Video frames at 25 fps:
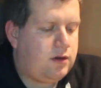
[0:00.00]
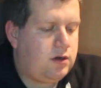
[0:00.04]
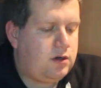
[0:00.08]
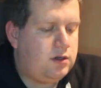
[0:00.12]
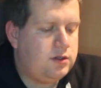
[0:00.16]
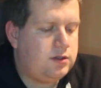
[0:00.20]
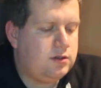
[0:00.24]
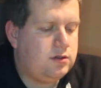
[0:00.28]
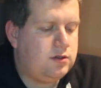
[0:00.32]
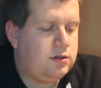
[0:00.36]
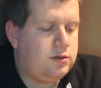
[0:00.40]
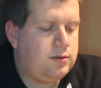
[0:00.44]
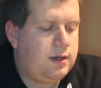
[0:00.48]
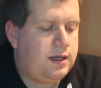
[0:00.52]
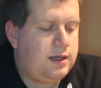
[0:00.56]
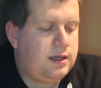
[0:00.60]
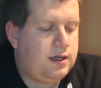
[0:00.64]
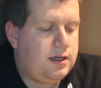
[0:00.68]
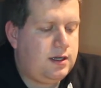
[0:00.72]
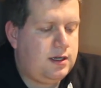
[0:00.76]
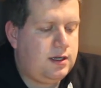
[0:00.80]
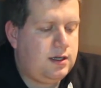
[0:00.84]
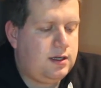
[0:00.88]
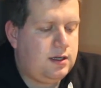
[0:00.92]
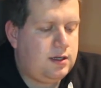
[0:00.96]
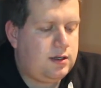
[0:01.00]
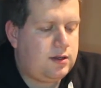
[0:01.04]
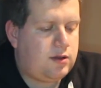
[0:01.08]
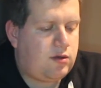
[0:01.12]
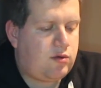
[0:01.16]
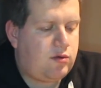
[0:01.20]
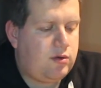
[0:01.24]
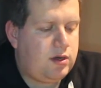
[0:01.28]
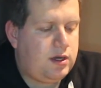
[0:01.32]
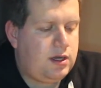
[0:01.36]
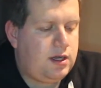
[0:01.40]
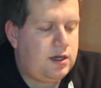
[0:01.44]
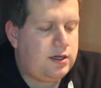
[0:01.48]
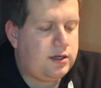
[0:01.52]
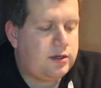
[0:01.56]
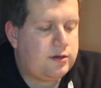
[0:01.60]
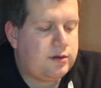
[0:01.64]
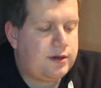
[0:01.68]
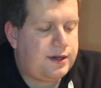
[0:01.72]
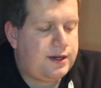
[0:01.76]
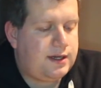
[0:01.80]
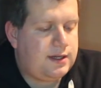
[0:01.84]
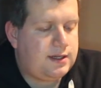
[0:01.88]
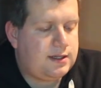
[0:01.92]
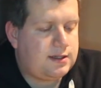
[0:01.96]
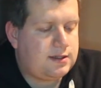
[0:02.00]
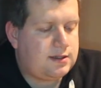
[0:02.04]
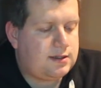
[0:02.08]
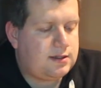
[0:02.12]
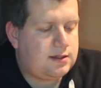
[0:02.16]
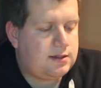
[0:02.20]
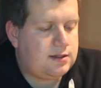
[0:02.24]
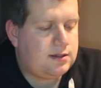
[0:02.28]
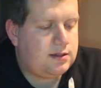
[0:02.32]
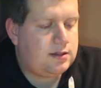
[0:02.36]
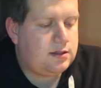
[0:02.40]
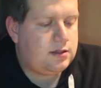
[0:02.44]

also 23 degrees.